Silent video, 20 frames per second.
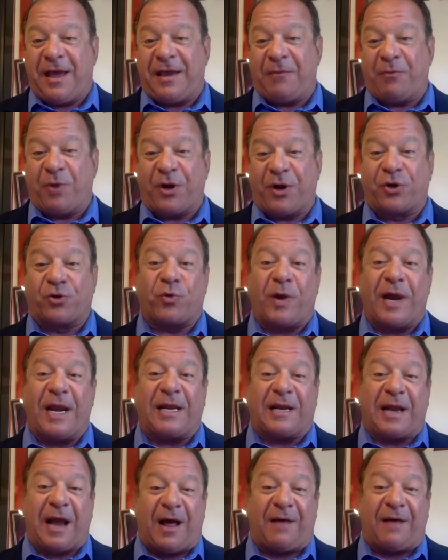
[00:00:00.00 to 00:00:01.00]
what a great
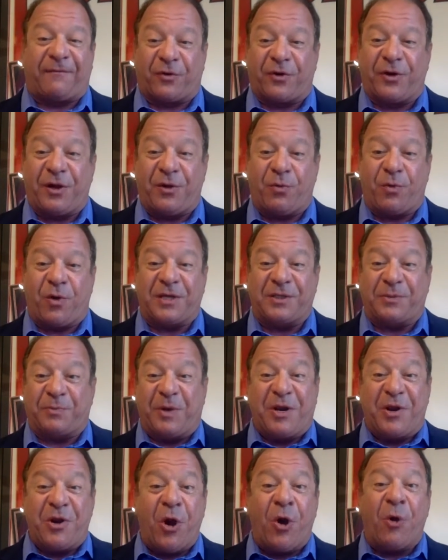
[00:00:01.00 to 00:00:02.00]
golfer he was,
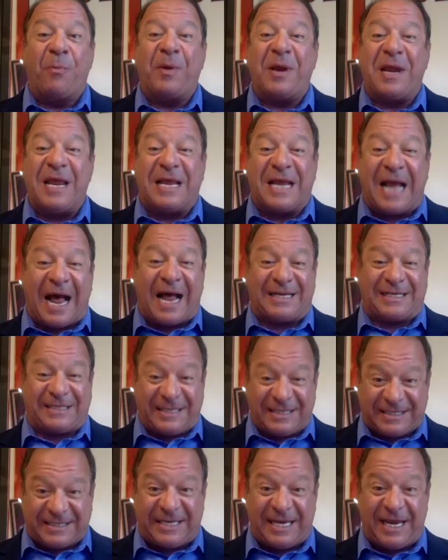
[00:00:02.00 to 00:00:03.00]
but nobody got to
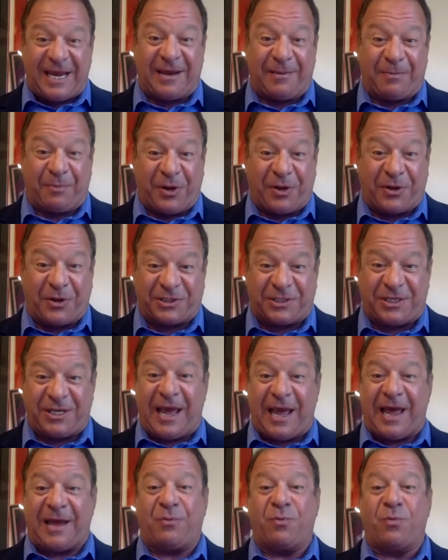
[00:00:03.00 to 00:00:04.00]
see it because he
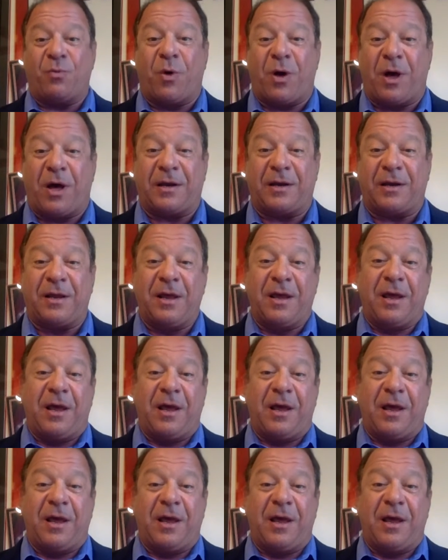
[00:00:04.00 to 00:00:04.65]
hadn't won